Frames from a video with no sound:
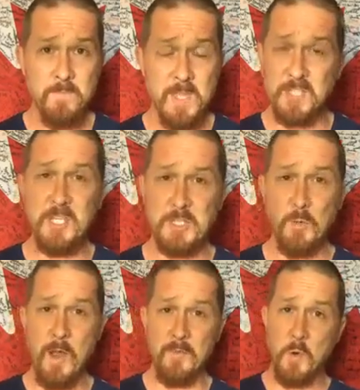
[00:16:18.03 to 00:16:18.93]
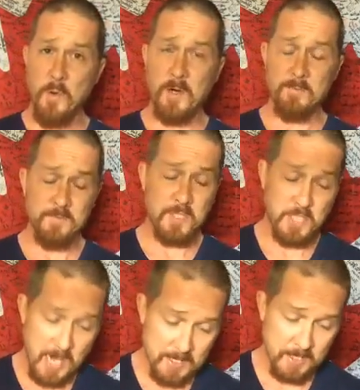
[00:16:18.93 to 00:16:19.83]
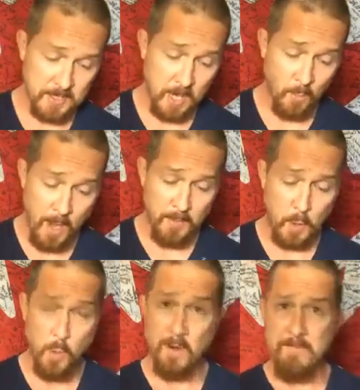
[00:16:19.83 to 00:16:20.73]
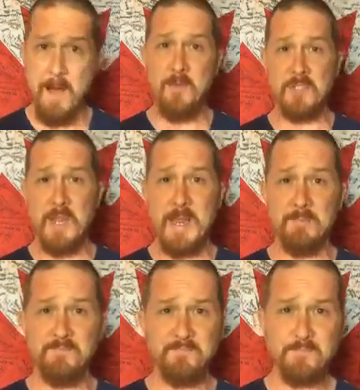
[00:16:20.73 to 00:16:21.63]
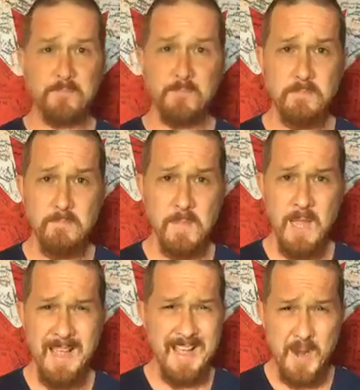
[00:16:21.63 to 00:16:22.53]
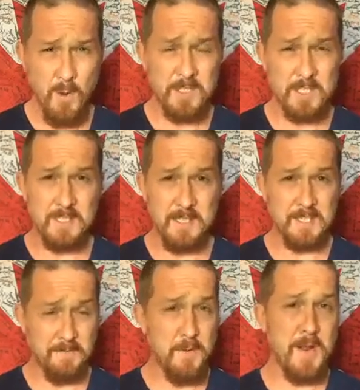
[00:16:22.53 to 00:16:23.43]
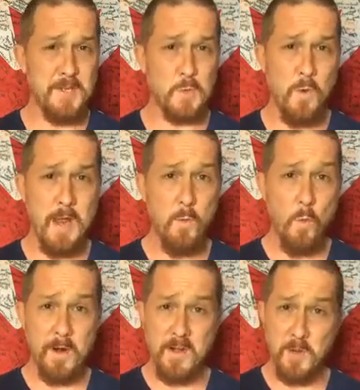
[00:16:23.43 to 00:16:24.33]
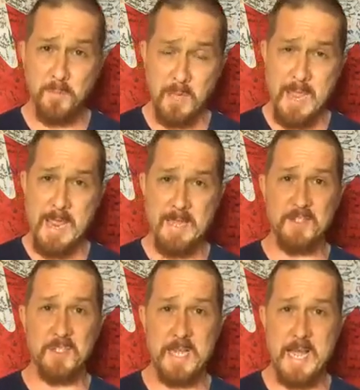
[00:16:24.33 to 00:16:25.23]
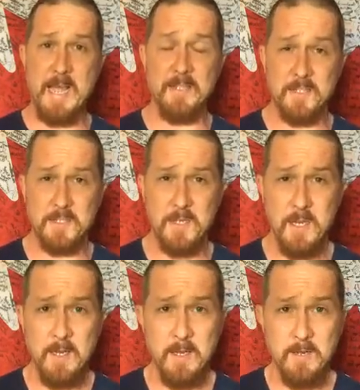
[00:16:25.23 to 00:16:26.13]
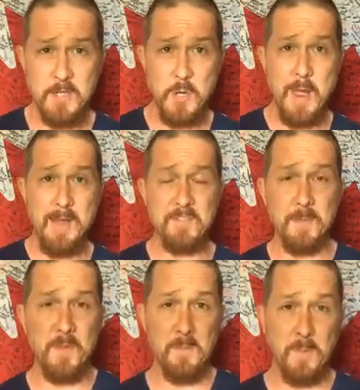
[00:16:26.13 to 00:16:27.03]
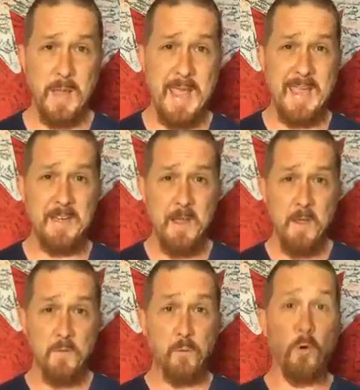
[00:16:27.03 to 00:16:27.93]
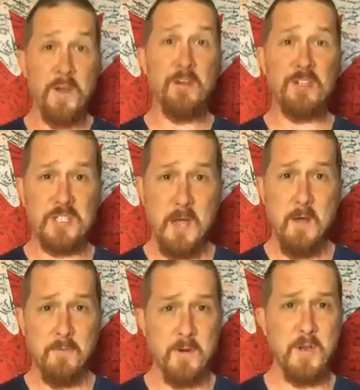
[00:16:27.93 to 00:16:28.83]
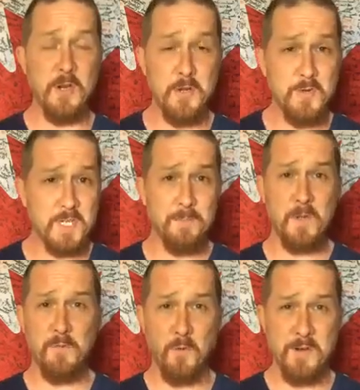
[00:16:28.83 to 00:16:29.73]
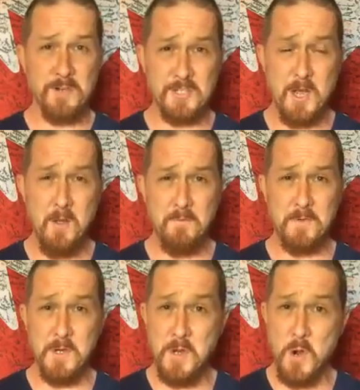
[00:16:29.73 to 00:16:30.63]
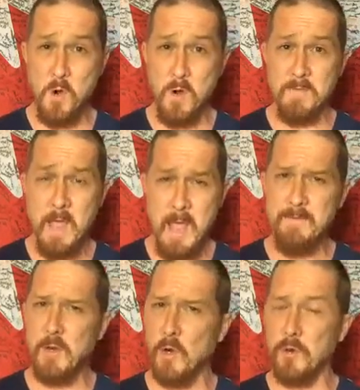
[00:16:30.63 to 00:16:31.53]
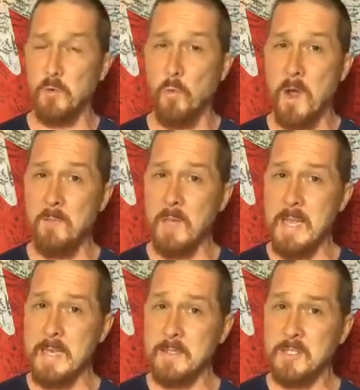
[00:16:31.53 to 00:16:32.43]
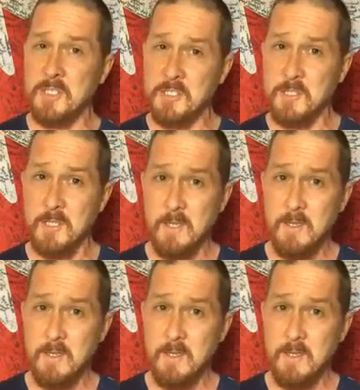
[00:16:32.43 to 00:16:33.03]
is just around the corner. Just around the corner. Father's Day. I know it's a few days away. What are your plans, dads? Do you have something planned for yourself? Are you going to do something for yourself? Do you know, have you heard rumblings